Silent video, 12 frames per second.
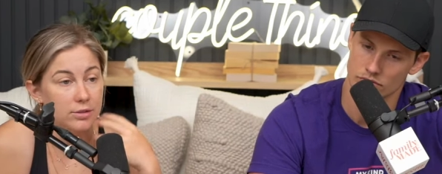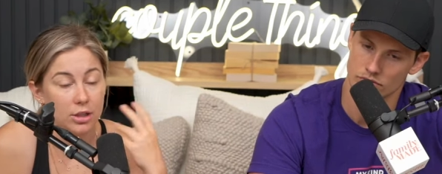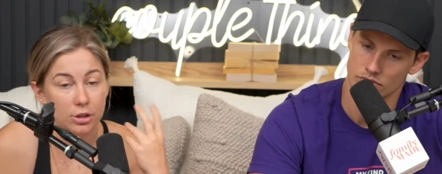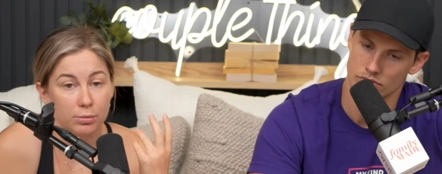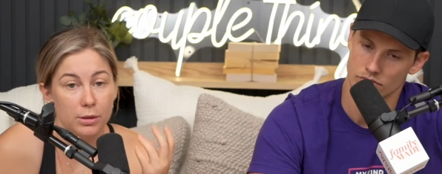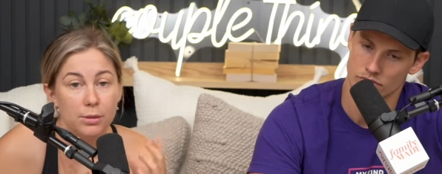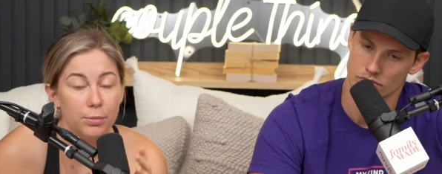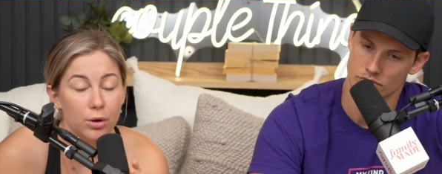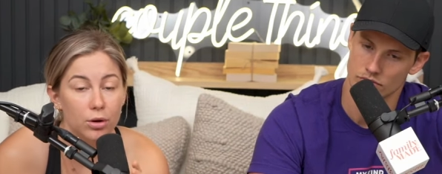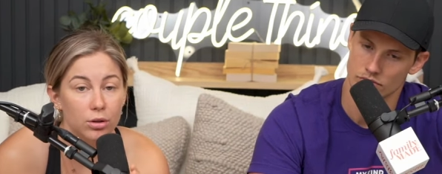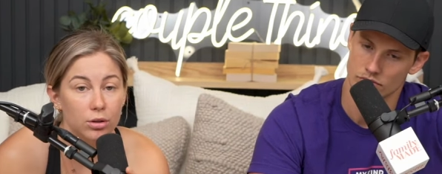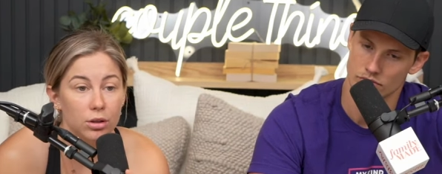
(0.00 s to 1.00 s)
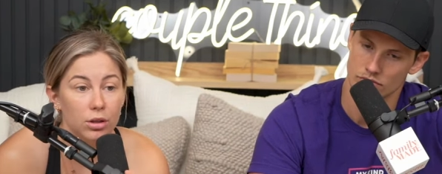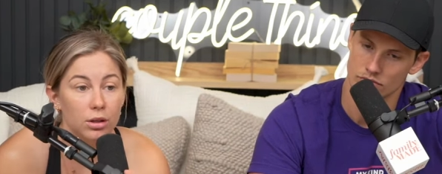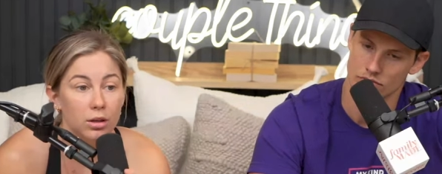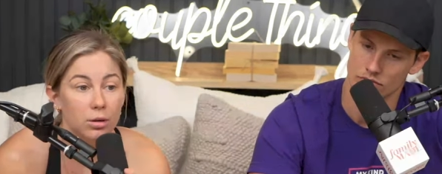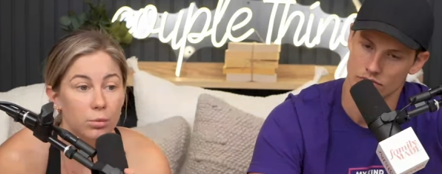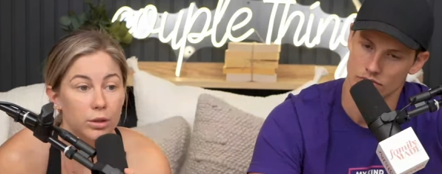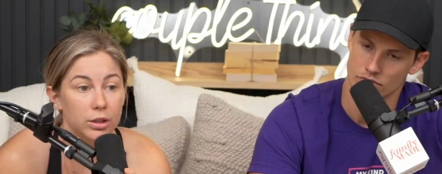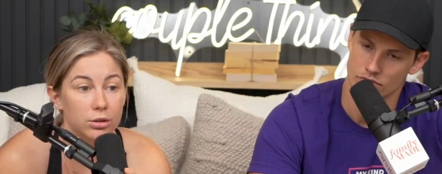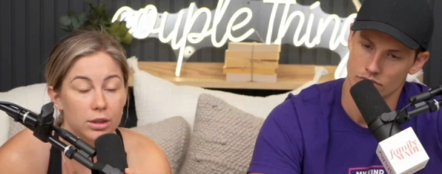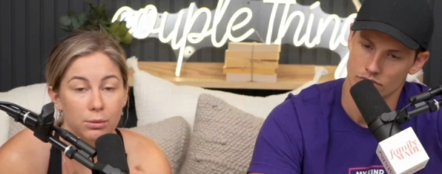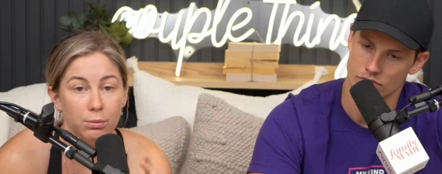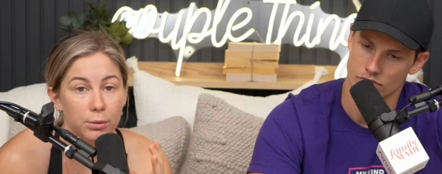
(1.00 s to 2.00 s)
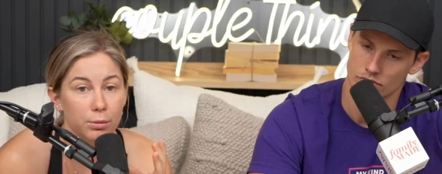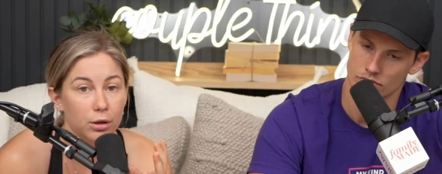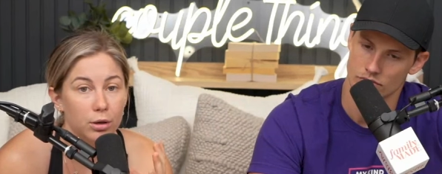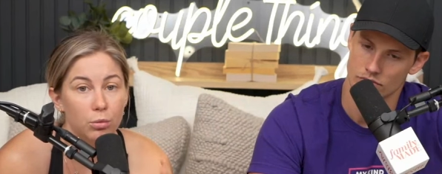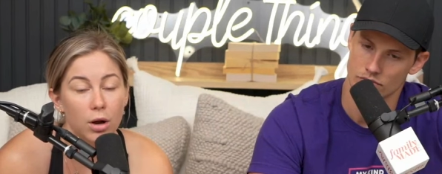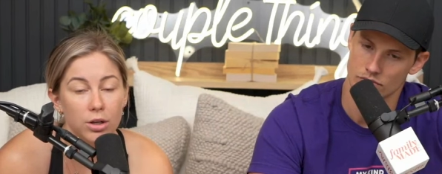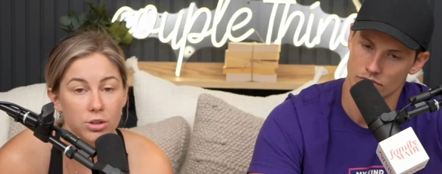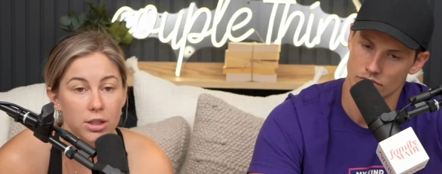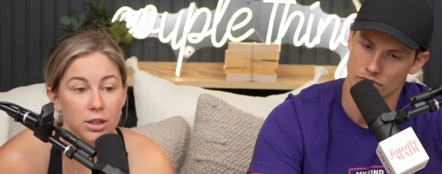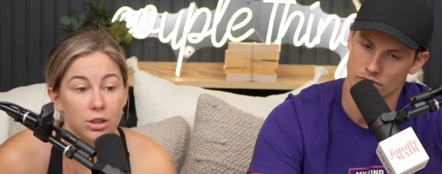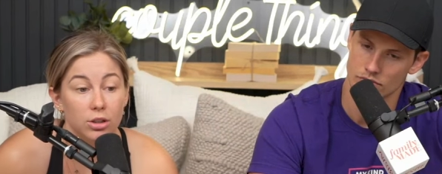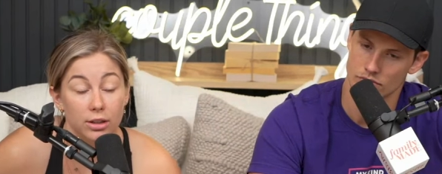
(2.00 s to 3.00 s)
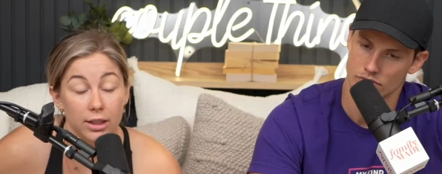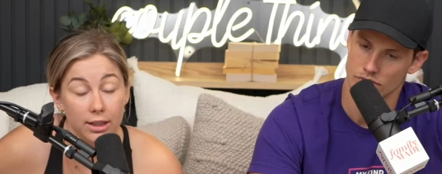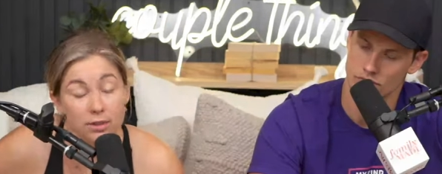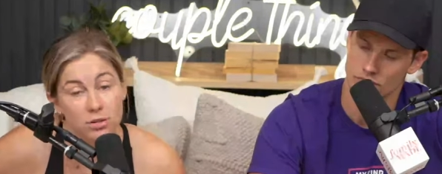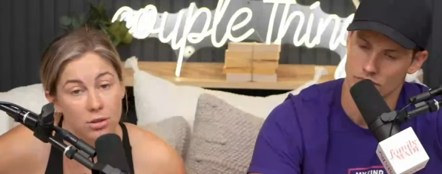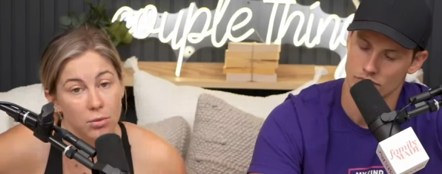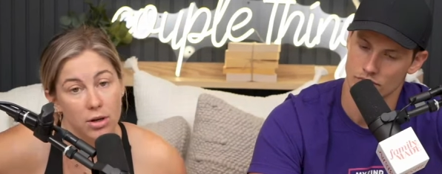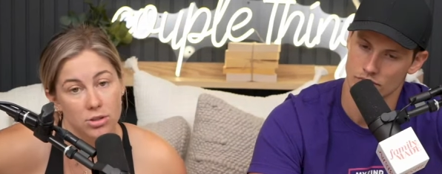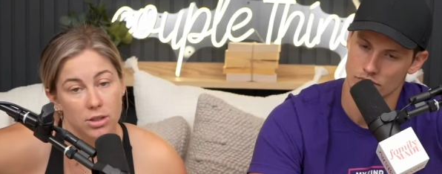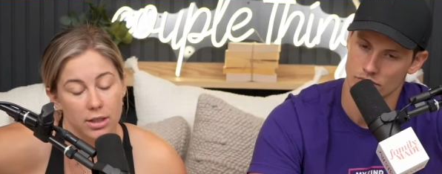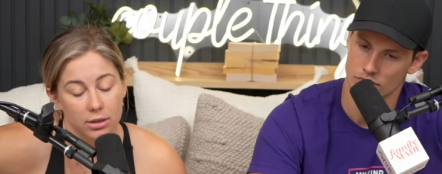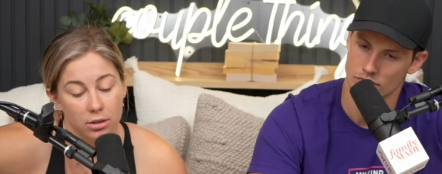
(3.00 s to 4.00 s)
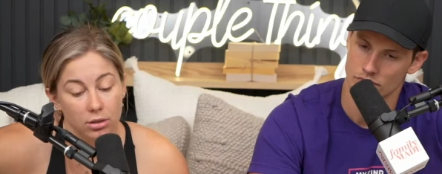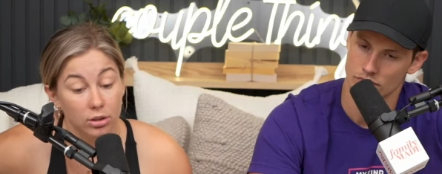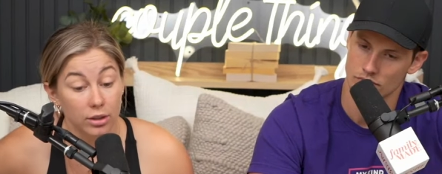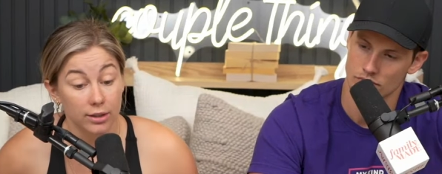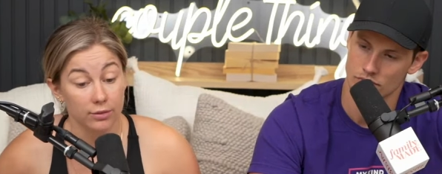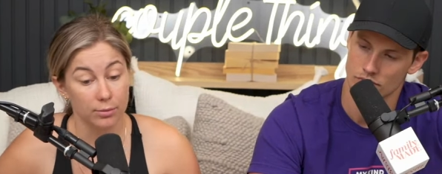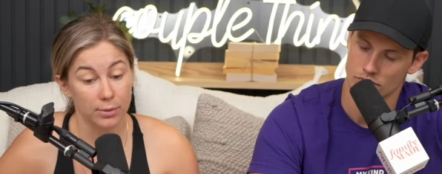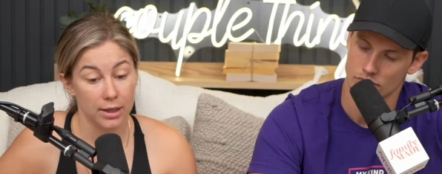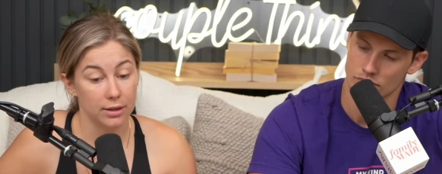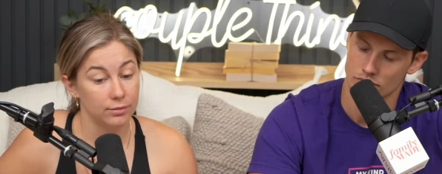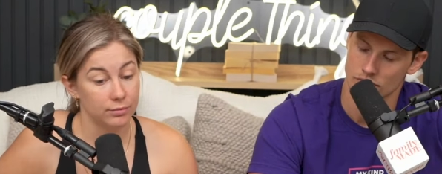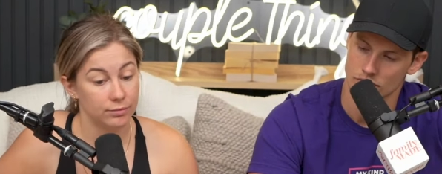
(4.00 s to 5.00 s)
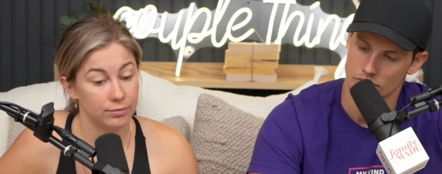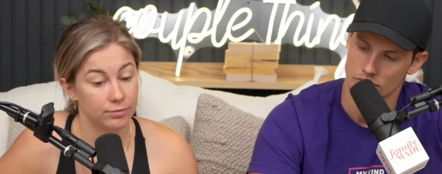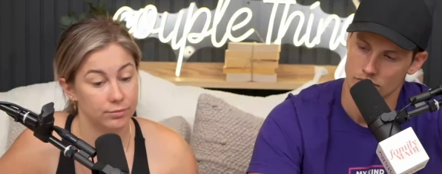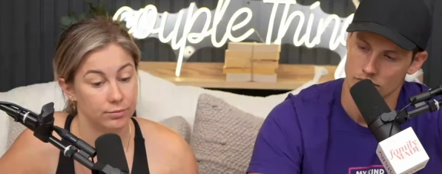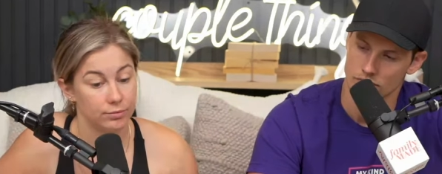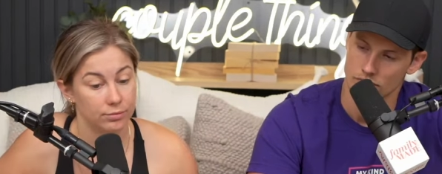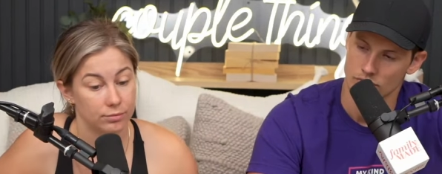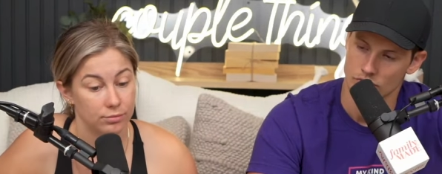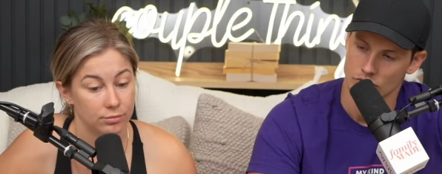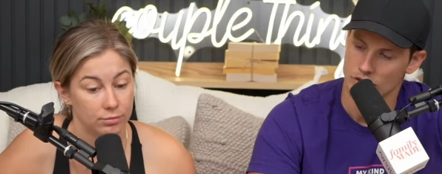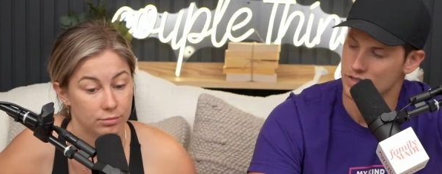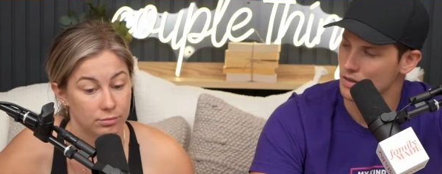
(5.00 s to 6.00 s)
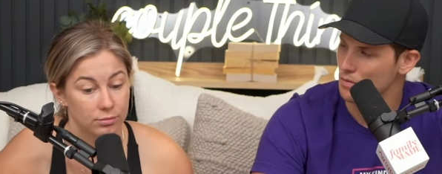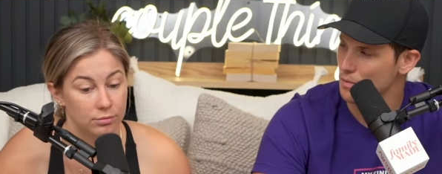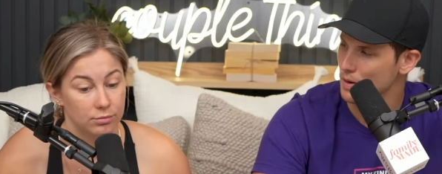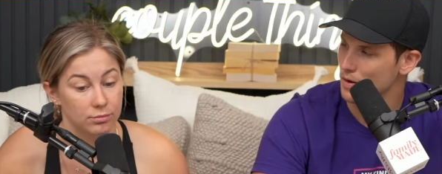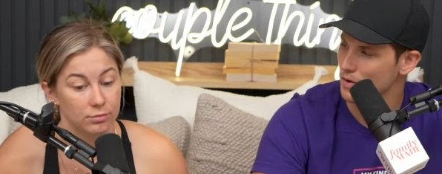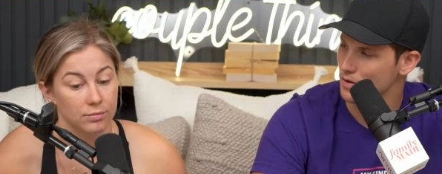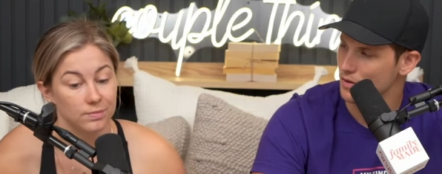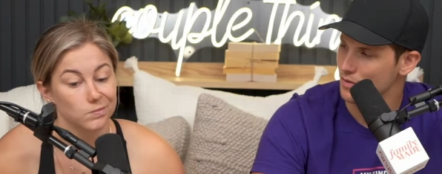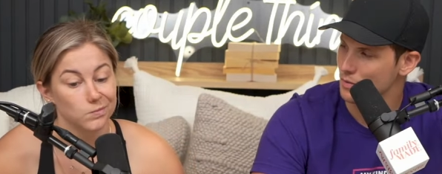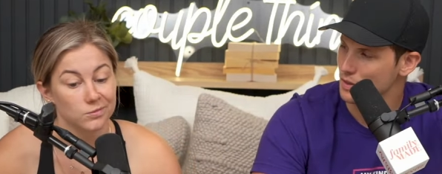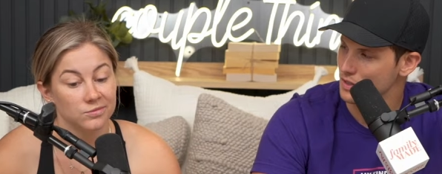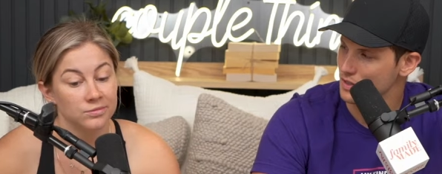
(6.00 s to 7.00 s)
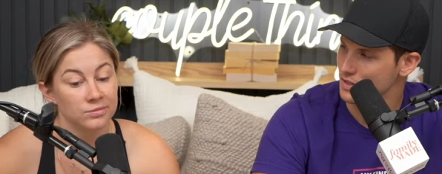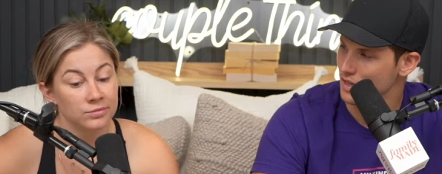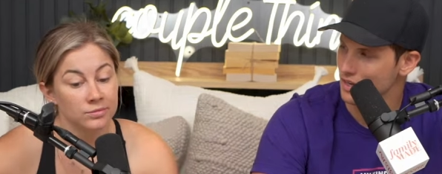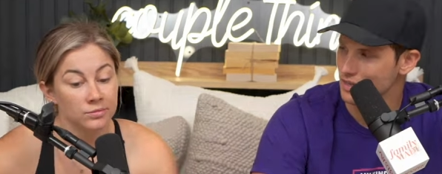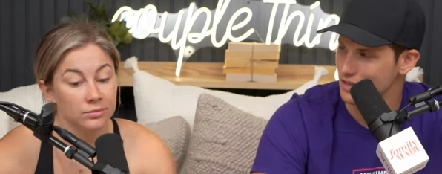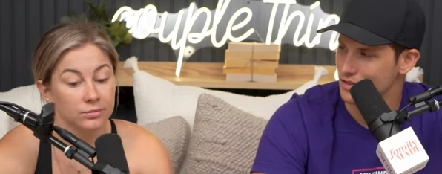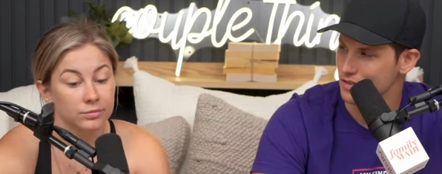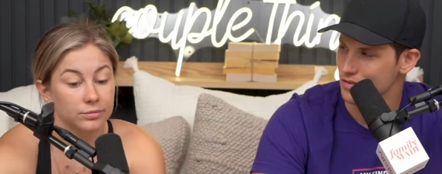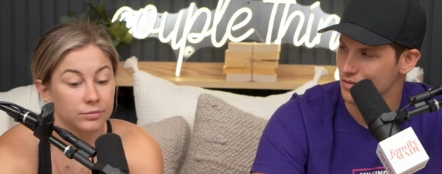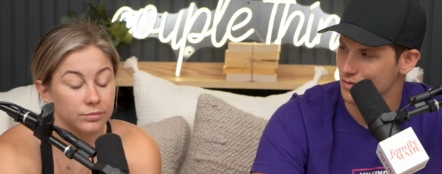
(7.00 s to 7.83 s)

Speaker 1: to other people. When you think people aren't watching, your kids are watching and they're learning from that.
Speaker 2: Something about what you just said just